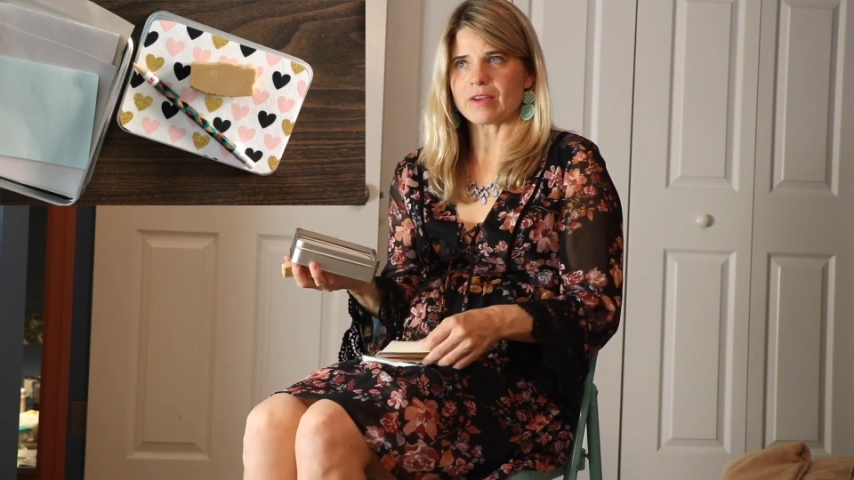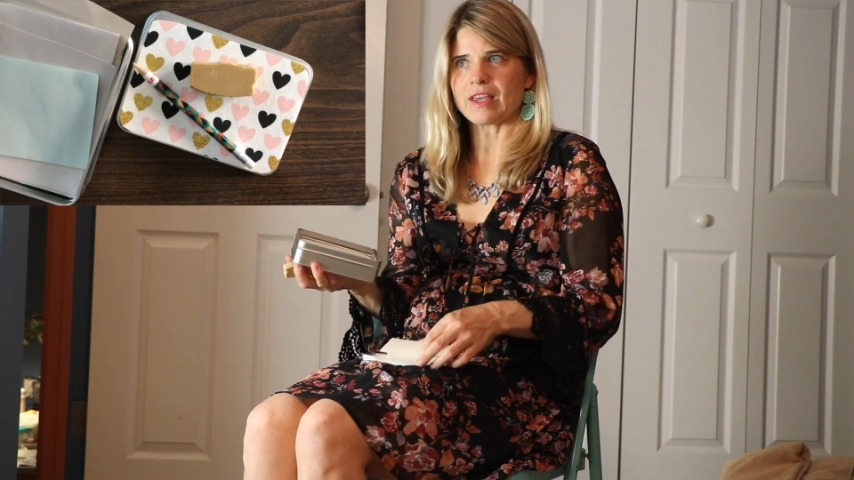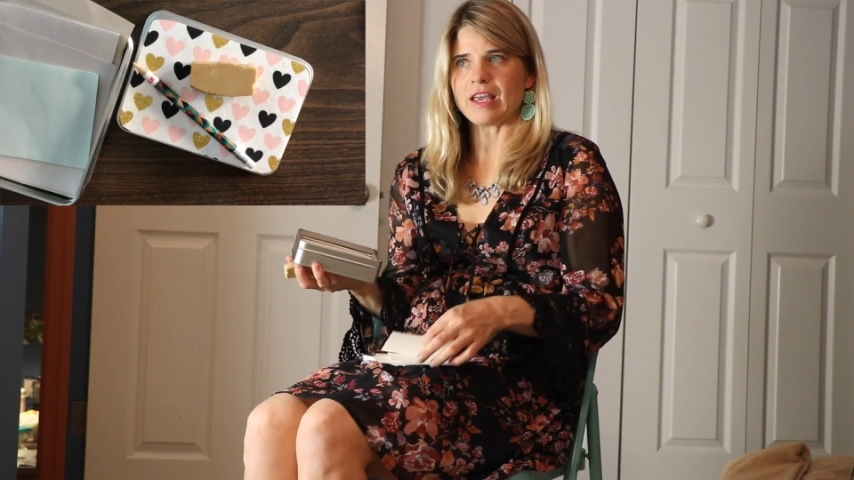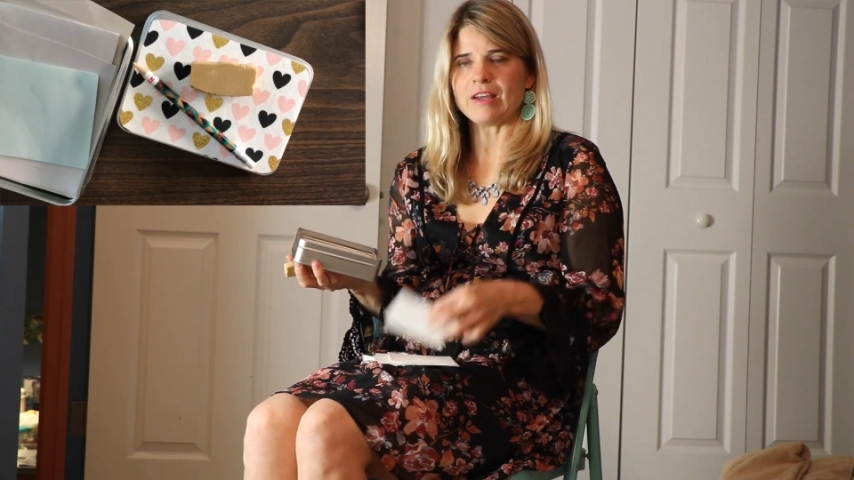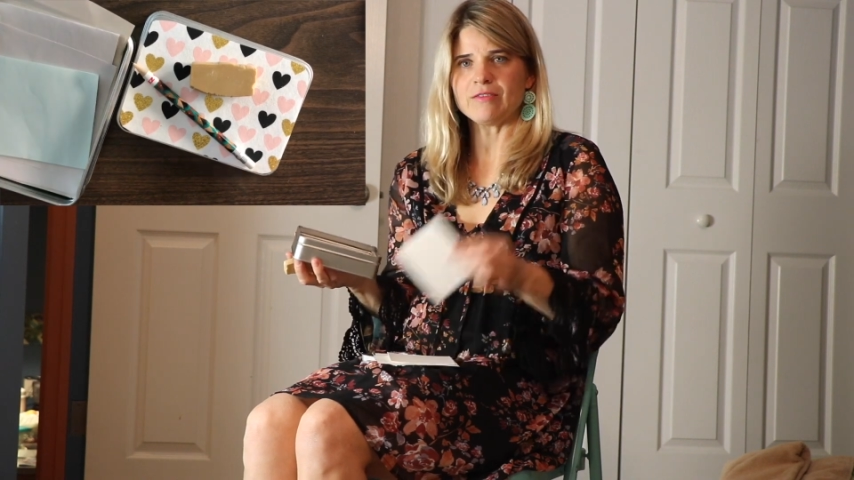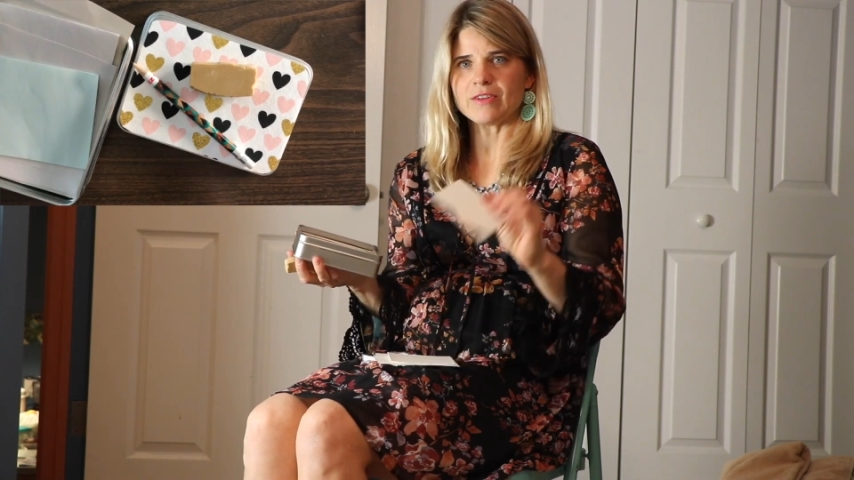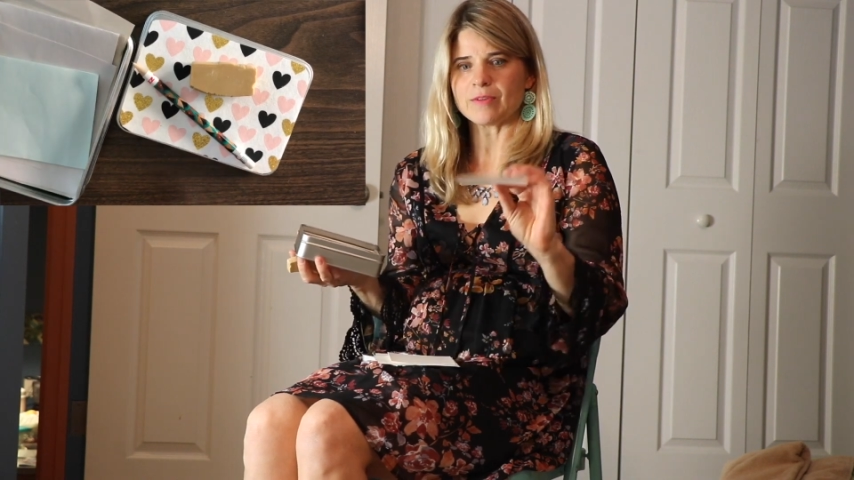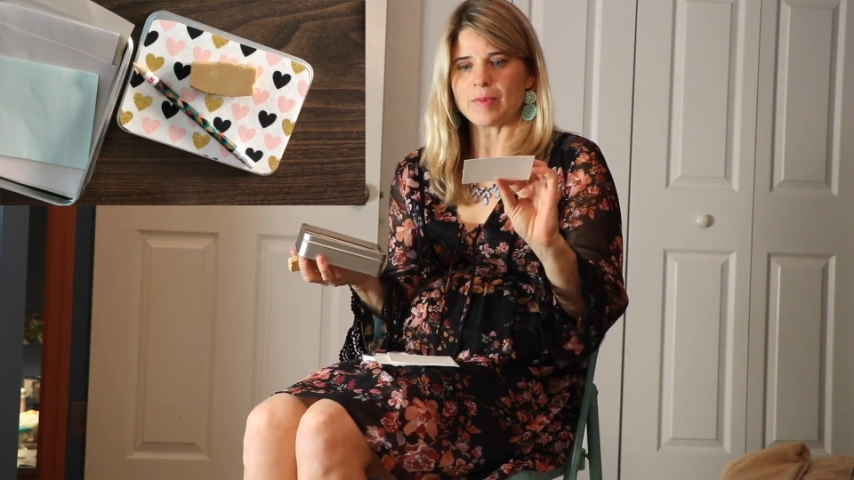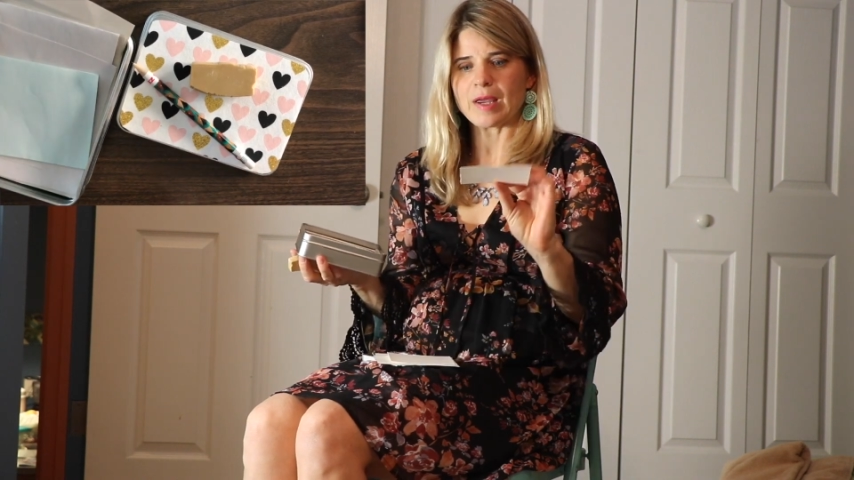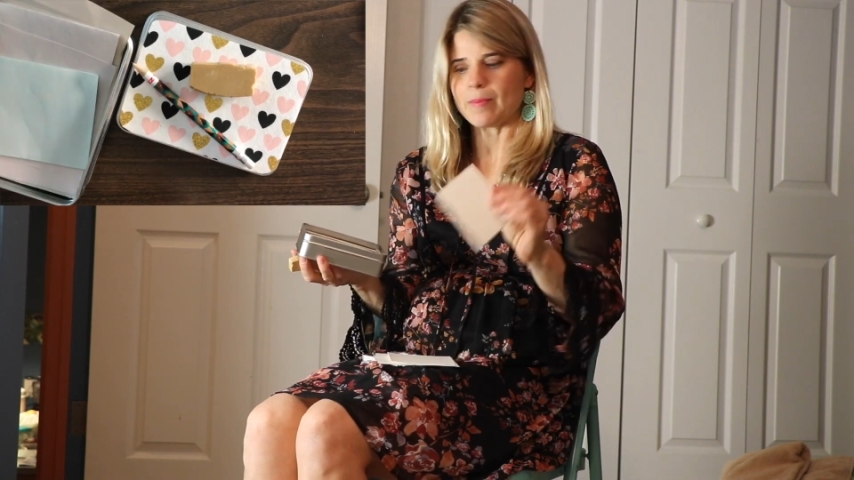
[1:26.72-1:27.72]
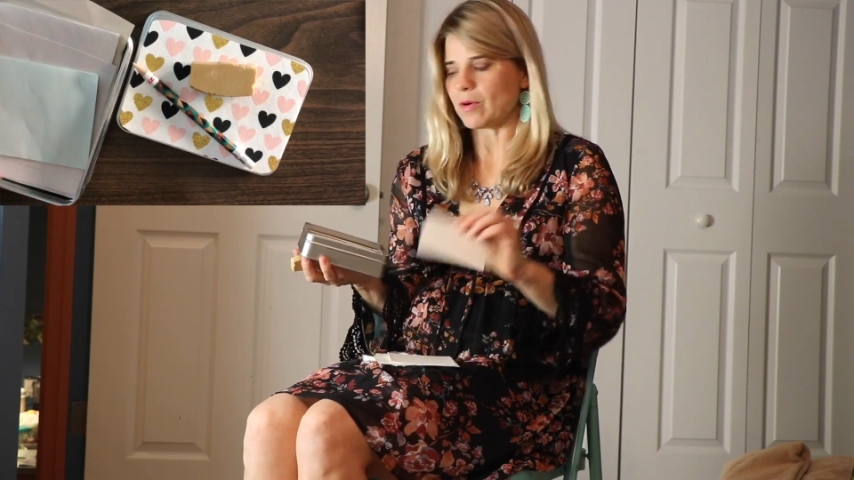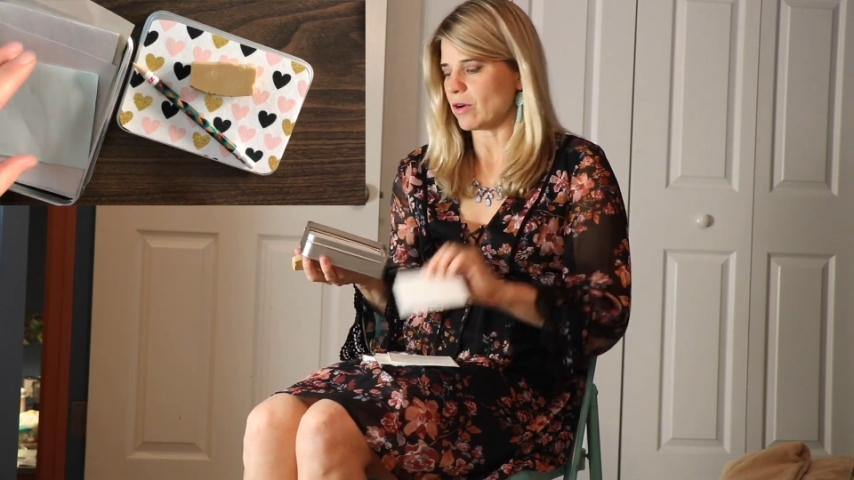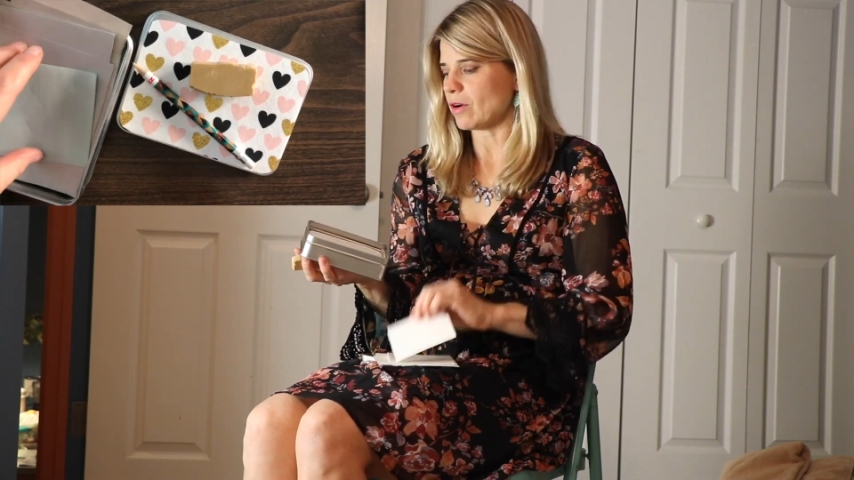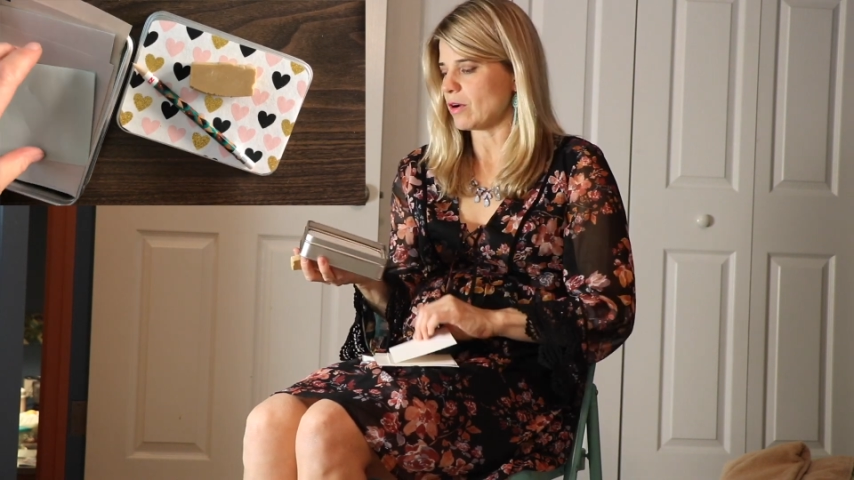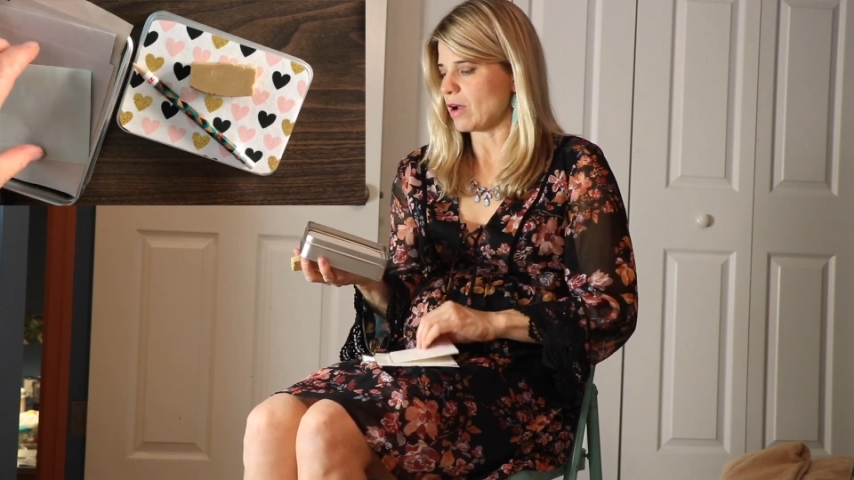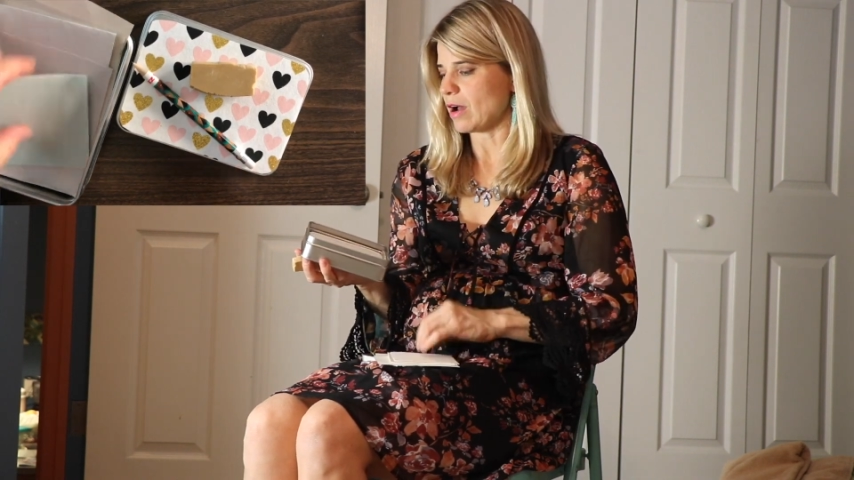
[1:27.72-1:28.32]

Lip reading: canvas paper,